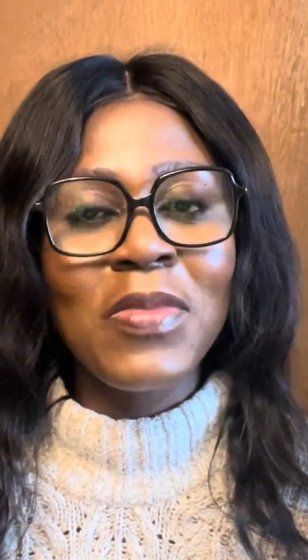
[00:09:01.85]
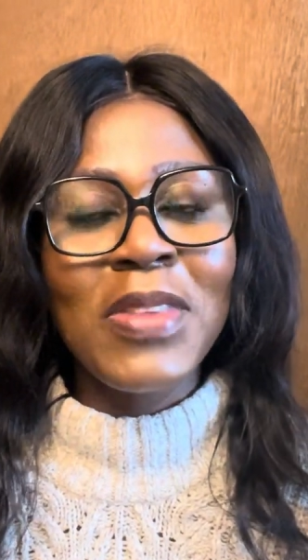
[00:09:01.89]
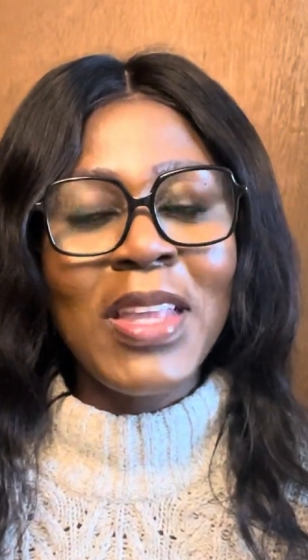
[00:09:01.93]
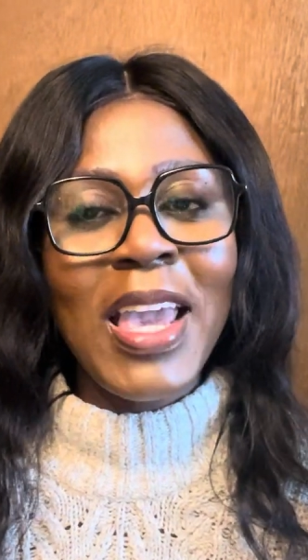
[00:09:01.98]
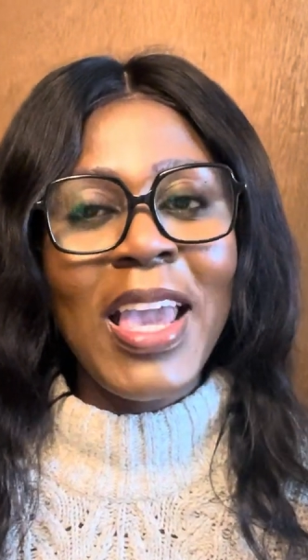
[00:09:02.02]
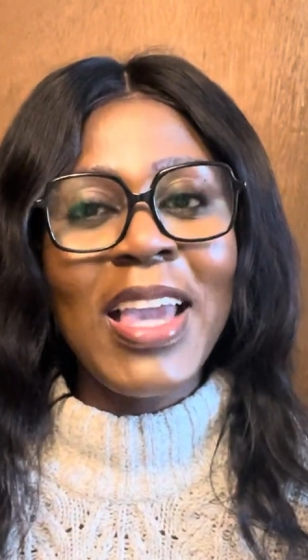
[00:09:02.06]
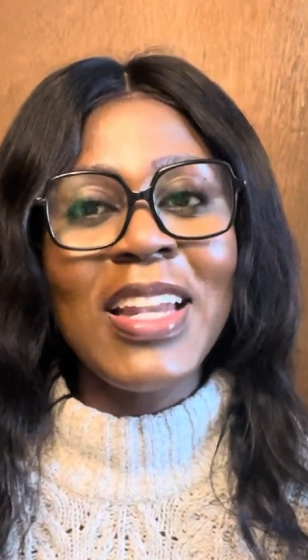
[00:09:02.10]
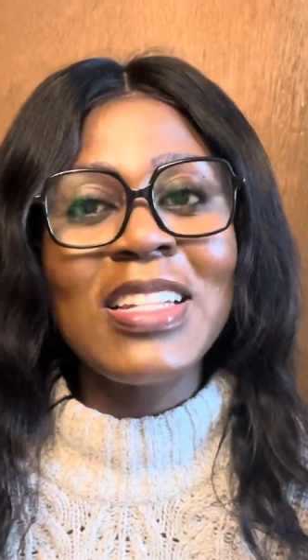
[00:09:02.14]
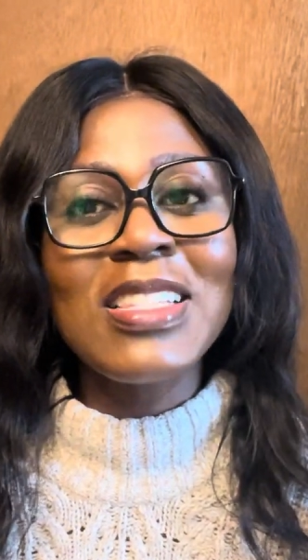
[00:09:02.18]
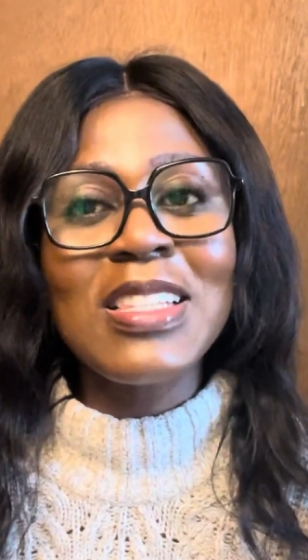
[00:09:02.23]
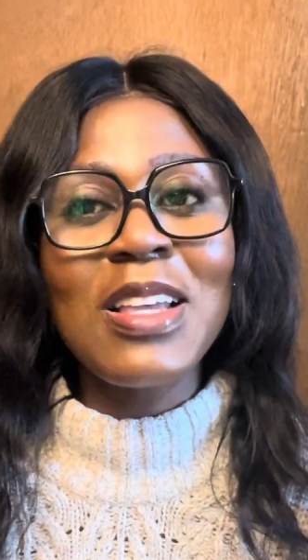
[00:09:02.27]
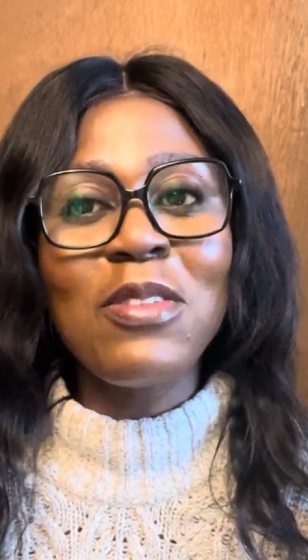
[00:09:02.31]

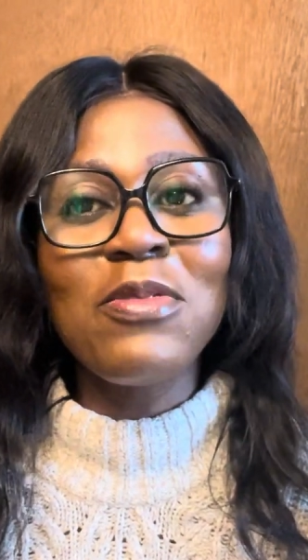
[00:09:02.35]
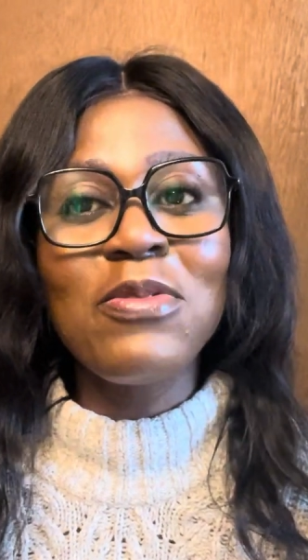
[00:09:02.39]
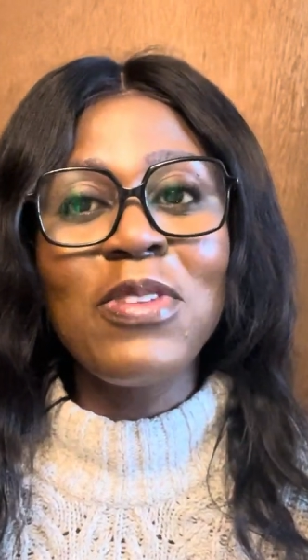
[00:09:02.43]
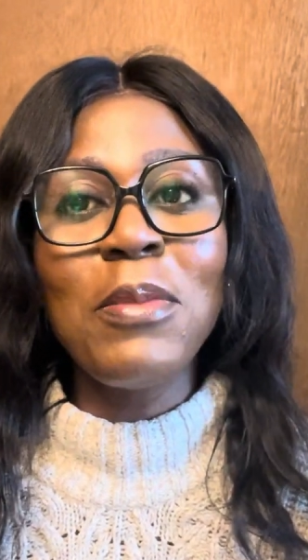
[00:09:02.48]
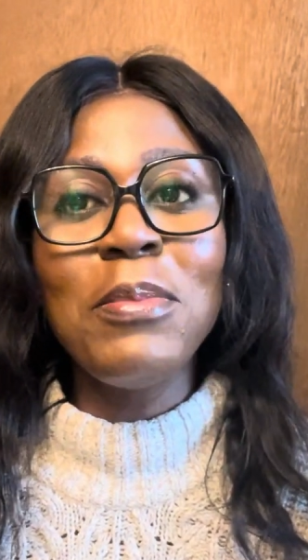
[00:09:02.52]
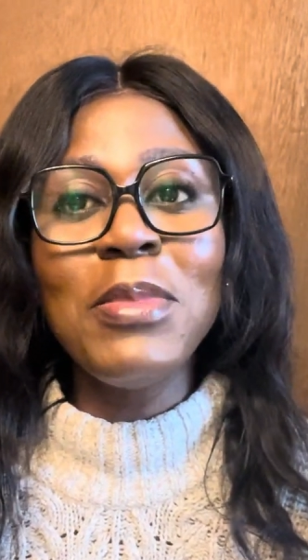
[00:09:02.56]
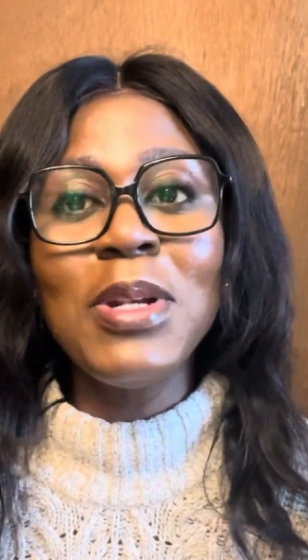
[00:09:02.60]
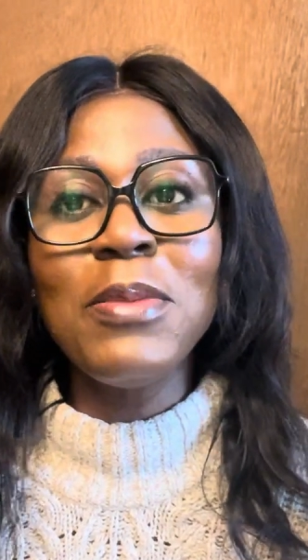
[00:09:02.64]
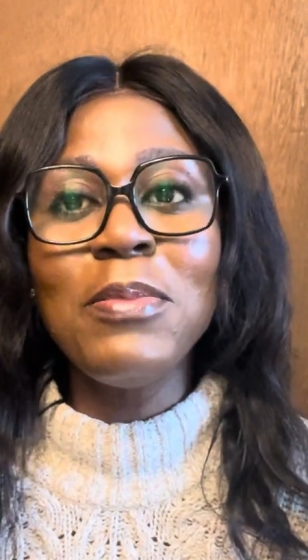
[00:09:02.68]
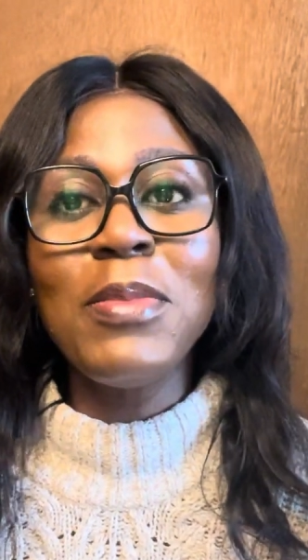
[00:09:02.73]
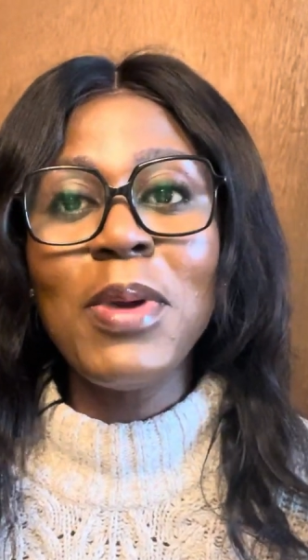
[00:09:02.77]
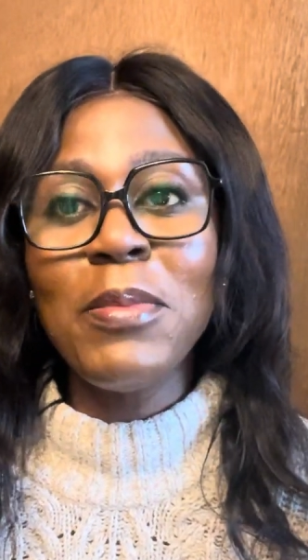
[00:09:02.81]
And some
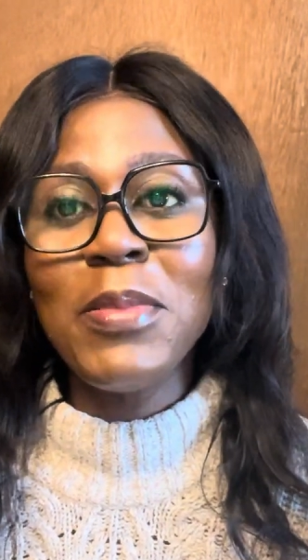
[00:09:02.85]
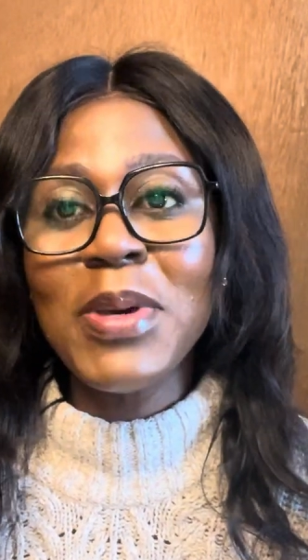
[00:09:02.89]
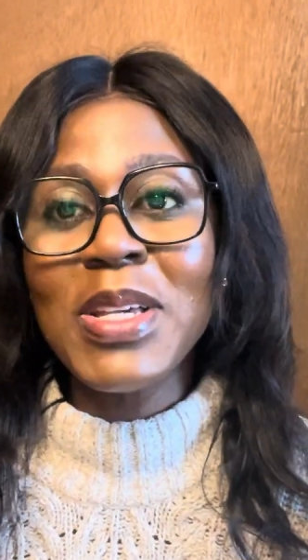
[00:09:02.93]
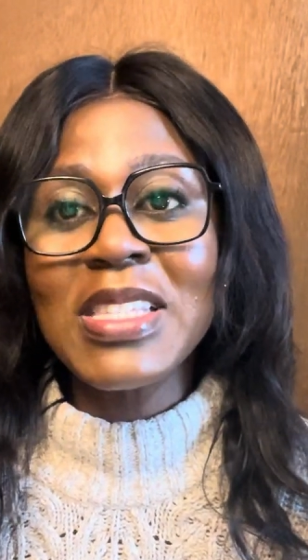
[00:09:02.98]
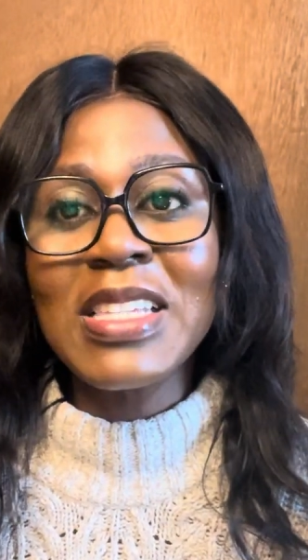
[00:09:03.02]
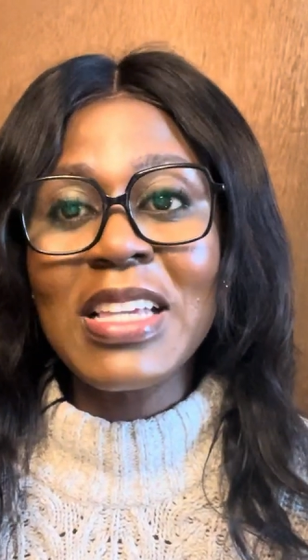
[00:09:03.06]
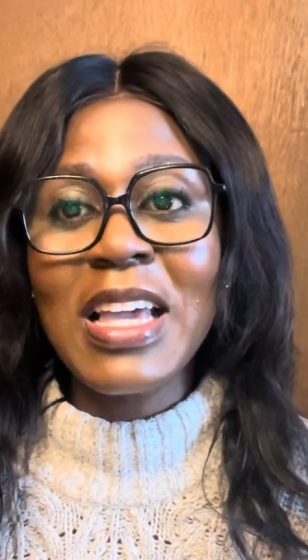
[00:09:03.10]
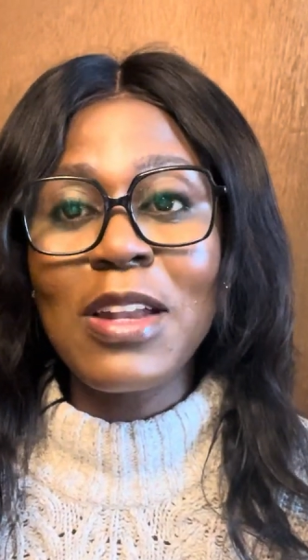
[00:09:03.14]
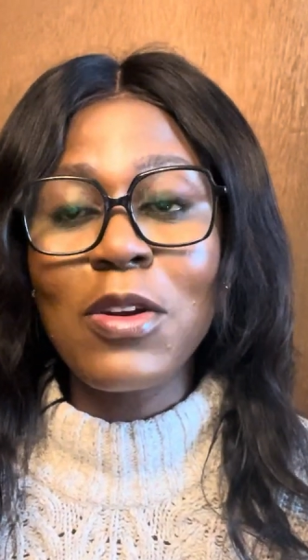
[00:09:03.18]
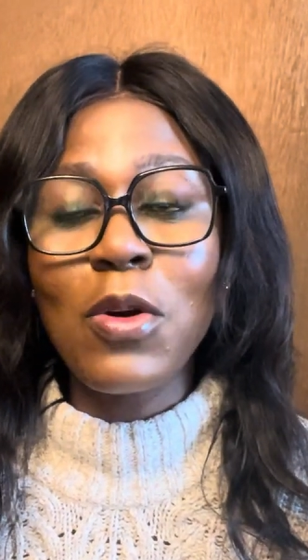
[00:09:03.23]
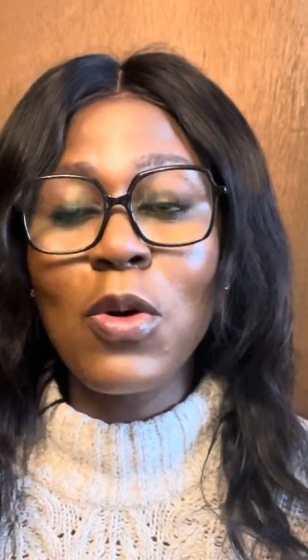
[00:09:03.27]
family members can